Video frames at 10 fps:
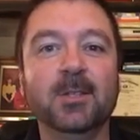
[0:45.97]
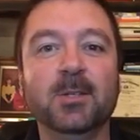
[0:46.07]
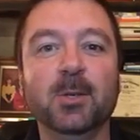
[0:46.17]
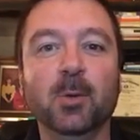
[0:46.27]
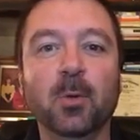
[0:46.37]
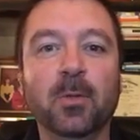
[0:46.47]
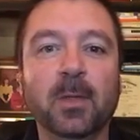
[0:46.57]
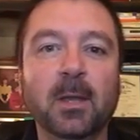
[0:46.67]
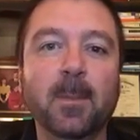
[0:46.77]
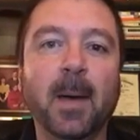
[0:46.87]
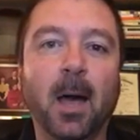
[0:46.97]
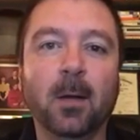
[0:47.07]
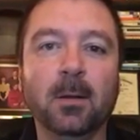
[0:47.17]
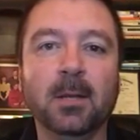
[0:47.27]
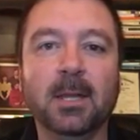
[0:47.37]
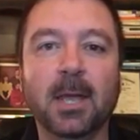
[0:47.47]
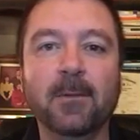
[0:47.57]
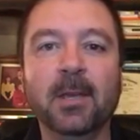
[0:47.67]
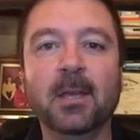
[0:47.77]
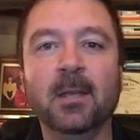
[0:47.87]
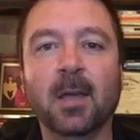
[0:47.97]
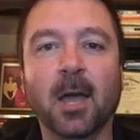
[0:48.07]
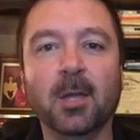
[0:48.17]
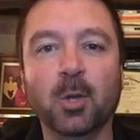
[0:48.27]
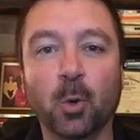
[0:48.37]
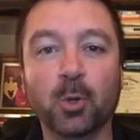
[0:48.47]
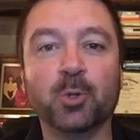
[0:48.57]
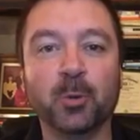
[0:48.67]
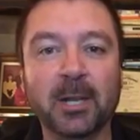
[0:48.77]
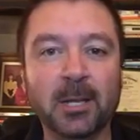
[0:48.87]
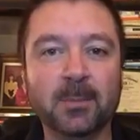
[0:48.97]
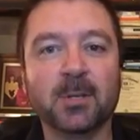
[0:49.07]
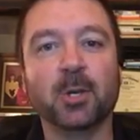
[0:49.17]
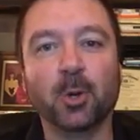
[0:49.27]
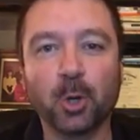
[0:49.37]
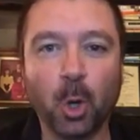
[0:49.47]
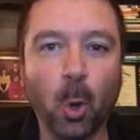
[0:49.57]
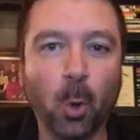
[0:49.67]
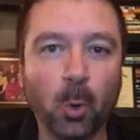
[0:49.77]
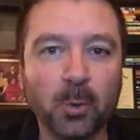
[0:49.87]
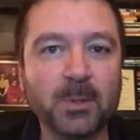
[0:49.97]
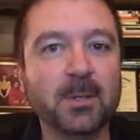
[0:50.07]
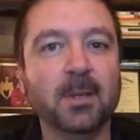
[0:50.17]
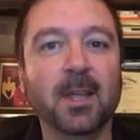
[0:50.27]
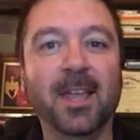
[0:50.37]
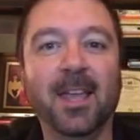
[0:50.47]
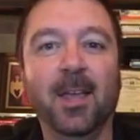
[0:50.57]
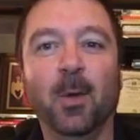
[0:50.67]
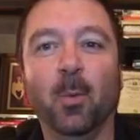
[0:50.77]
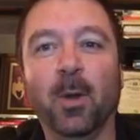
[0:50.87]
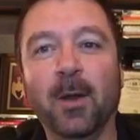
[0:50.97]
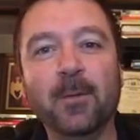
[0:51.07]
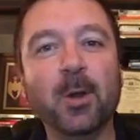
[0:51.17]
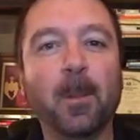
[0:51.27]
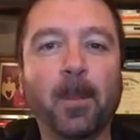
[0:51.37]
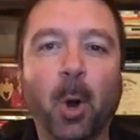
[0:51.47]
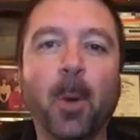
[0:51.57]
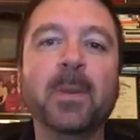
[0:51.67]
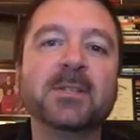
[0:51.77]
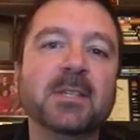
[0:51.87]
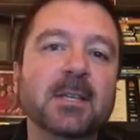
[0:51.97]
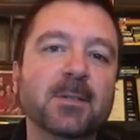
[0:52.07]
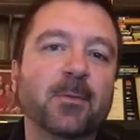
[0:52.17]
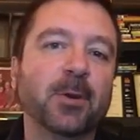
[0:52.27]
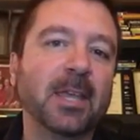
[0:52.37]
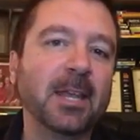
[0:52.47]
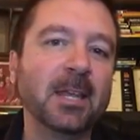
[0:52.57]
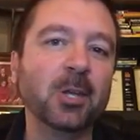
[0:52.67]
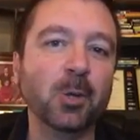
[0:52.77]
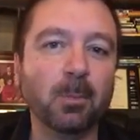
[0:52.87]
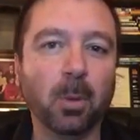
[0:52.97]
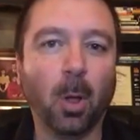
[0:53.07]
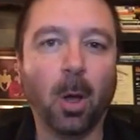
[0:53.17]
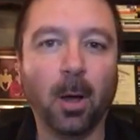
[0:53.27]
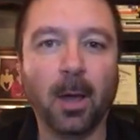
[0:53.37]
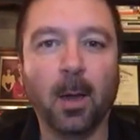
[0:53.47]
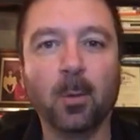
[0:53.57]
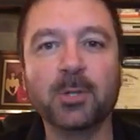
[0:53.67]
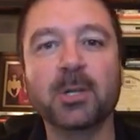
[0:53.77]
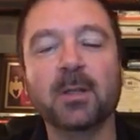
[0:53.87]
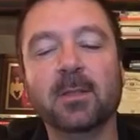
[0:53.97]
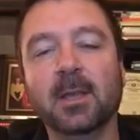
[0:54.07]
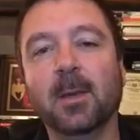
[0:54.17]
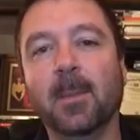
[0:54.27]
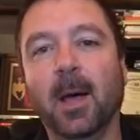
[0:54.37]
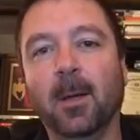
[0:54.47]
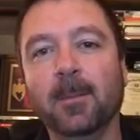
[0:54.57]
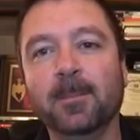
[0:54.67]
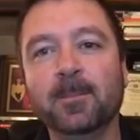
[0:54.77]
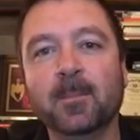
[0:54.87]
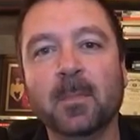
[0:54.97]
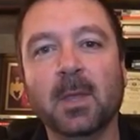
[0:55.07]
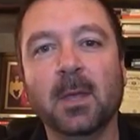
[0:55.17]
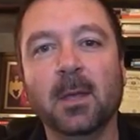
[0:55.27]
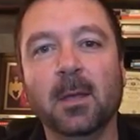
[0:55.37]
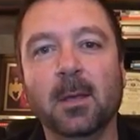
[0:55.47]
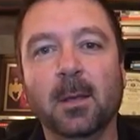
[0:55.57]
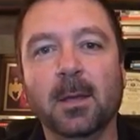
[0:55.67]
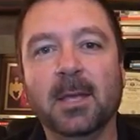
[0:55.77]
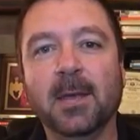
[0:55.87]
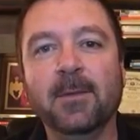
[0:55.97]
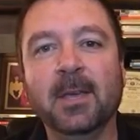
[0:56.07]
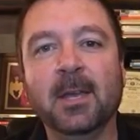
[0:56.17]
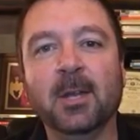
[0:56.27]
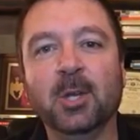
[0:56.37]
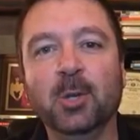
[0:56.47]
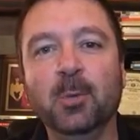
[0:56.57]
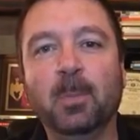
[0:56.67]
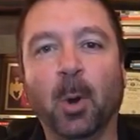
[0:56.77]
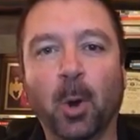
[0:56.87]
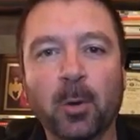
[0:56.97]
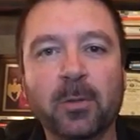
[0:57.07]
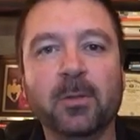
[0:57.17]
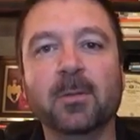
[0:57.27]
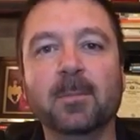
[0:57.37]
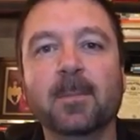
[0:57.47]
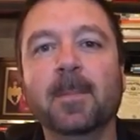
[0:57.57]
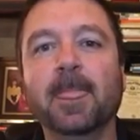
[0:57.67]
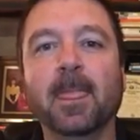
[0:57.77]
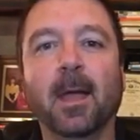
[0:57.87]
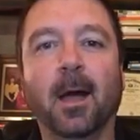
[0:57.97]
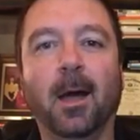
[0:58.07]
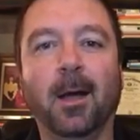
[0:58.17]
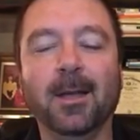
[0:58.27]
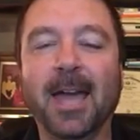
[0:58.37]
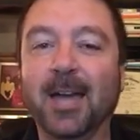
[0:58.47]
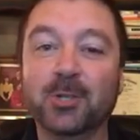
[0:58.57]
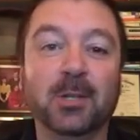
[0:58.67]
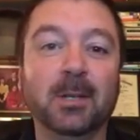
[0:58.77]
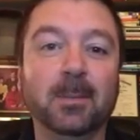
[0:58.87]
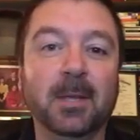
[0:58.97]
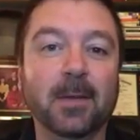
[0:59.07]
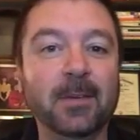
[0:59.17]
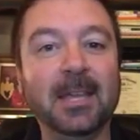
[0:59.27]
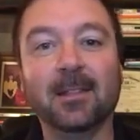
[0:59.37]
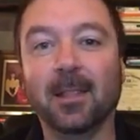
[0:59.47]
to think about giving it your dreams and your goals. Whatever your purpose is for getting a new blog, I want you to think about giving it a new birth, actually giving it